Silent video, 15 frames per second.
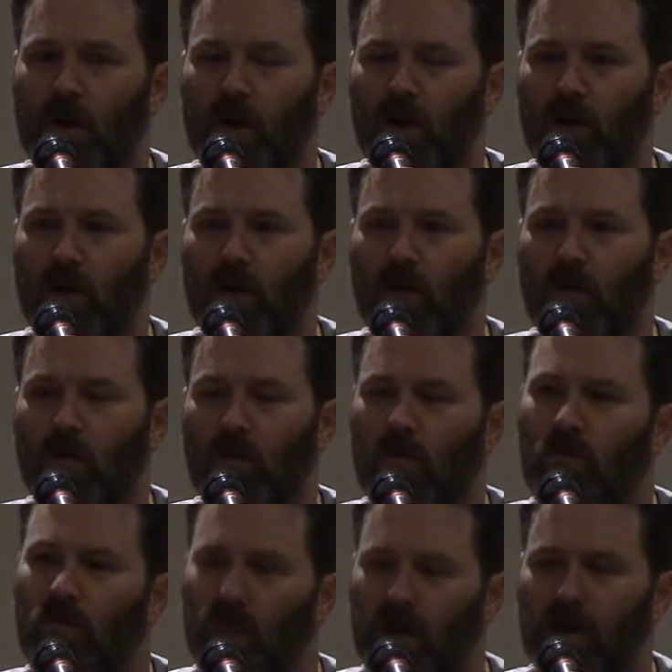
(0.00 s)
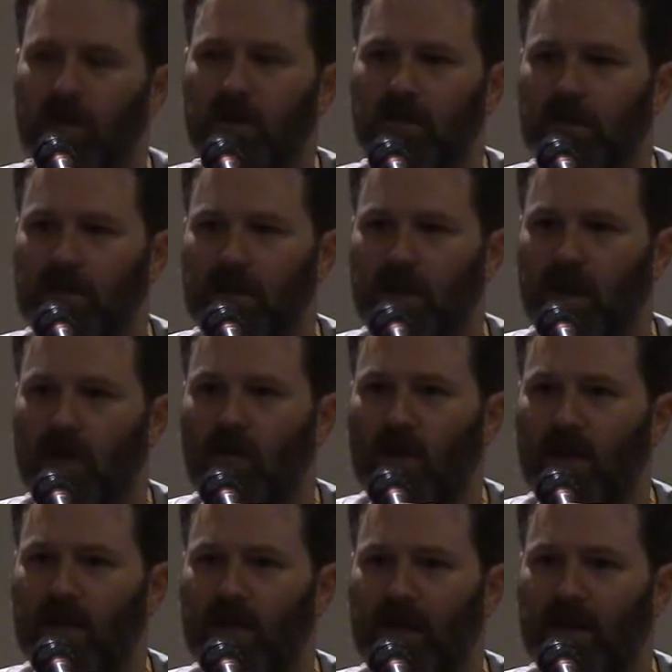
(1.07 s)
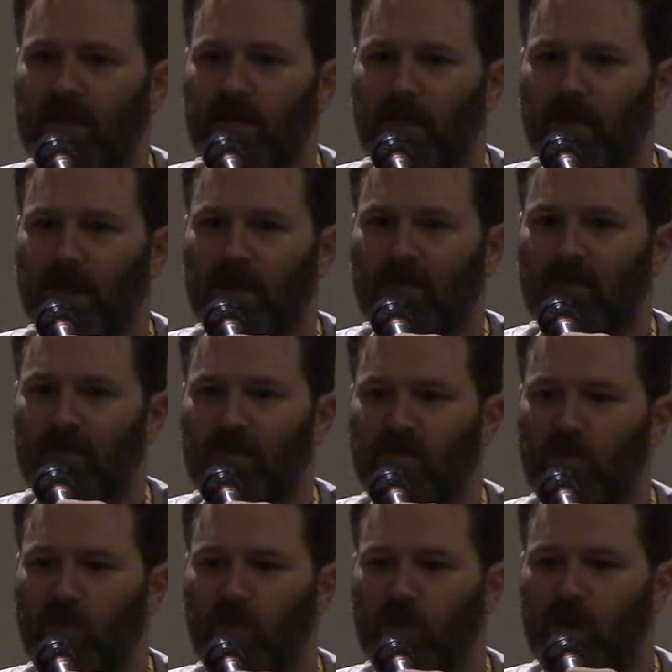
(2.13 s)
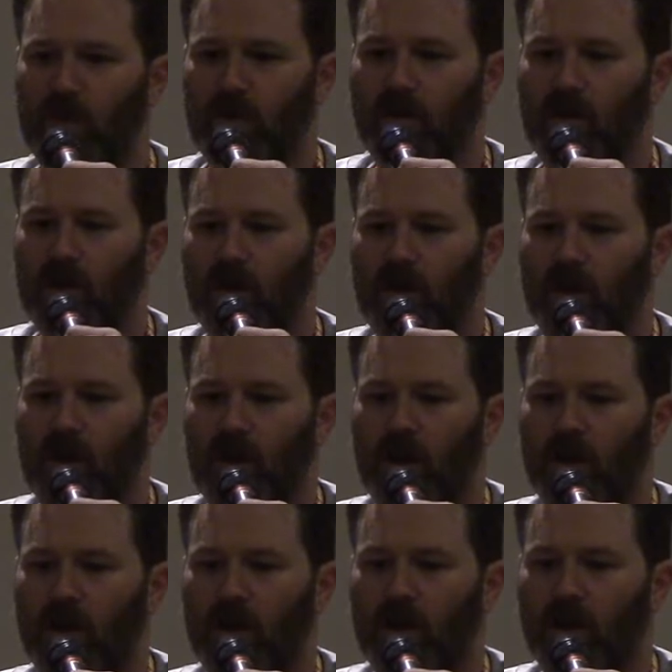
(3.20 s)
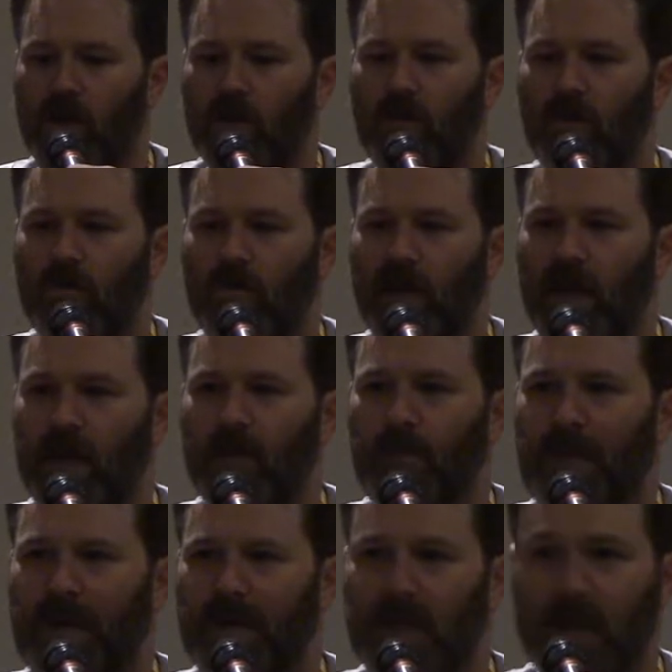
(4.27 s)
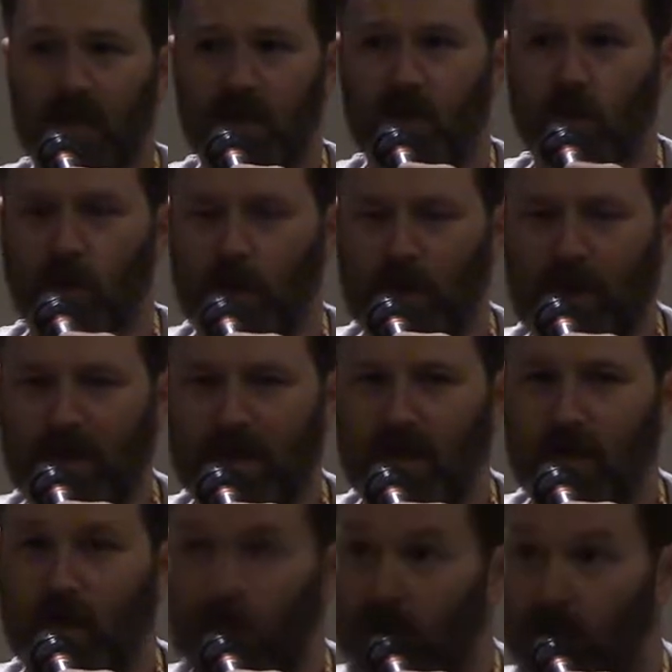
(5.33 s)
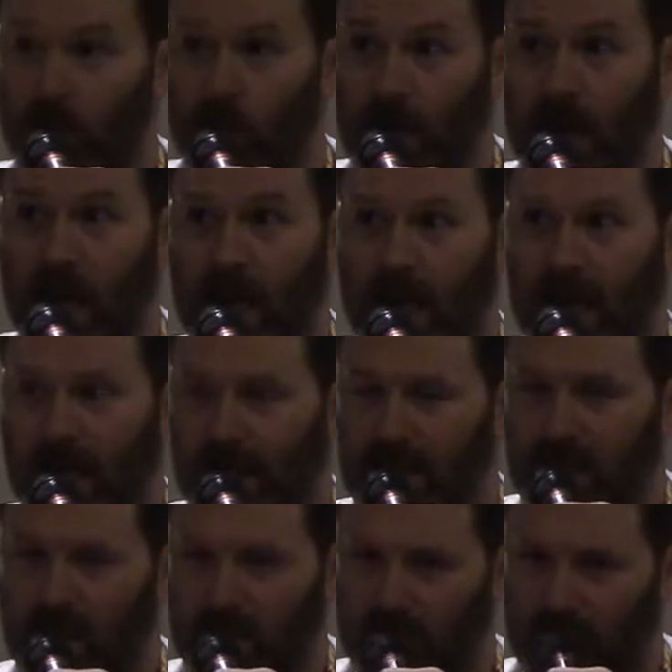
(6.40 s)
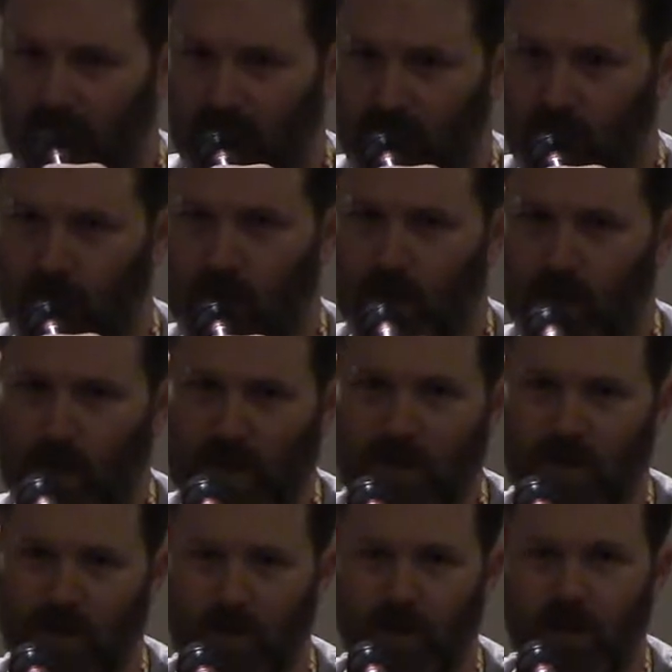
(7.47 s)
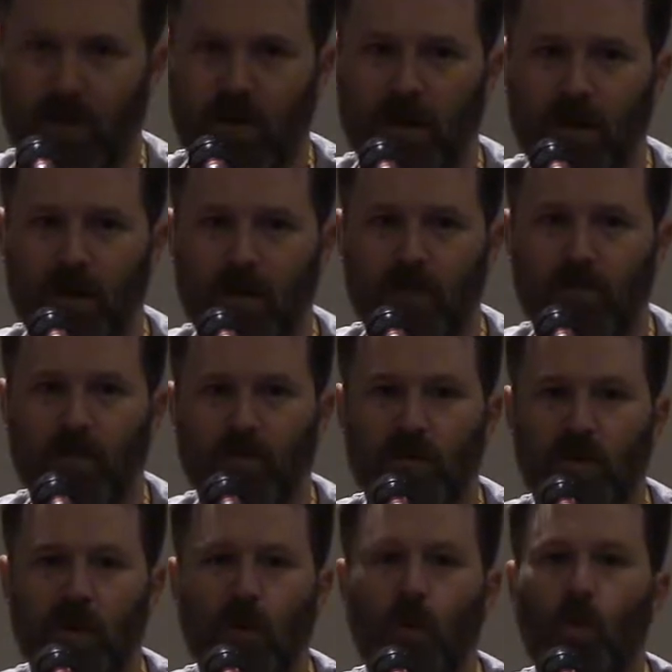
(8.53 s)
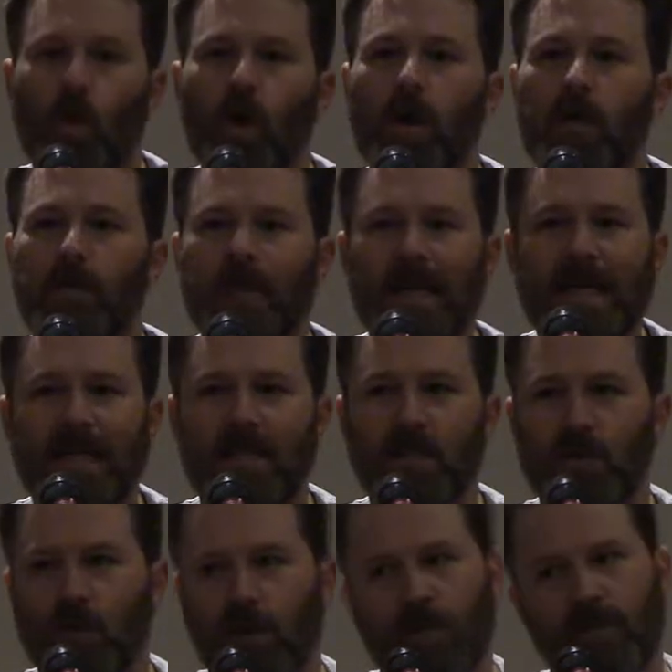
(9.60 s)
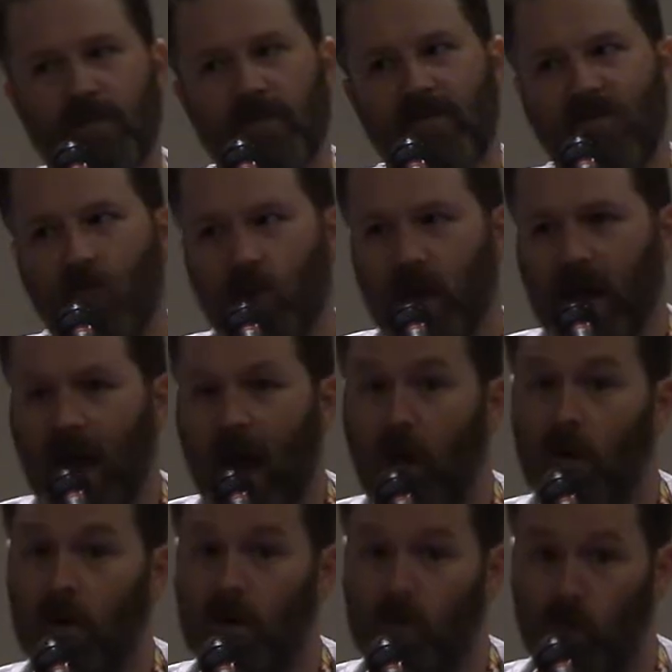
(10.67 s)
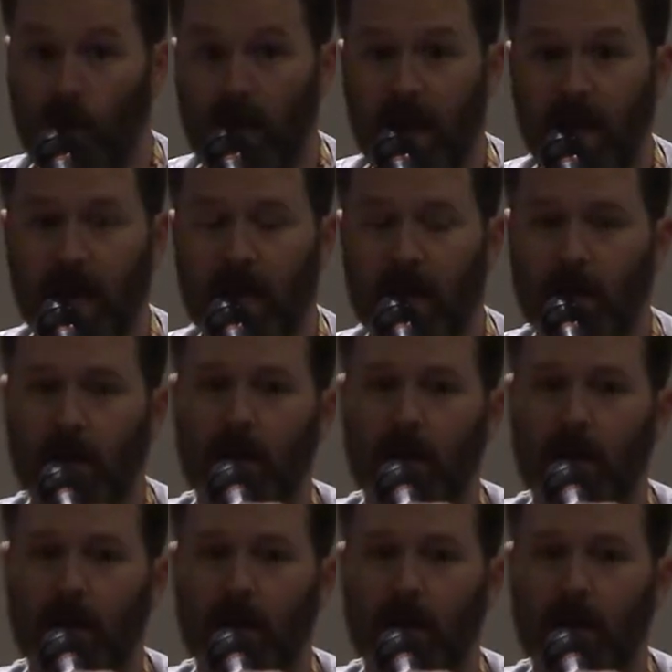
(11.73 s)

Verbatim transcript: you know well I just equate it back to my life before you. You don't make pizza. I used to work at a pizza joint. When I got cast as Trunks, I was working at a pizza joint. So you don't work at a pizza joint for 40 hours a week,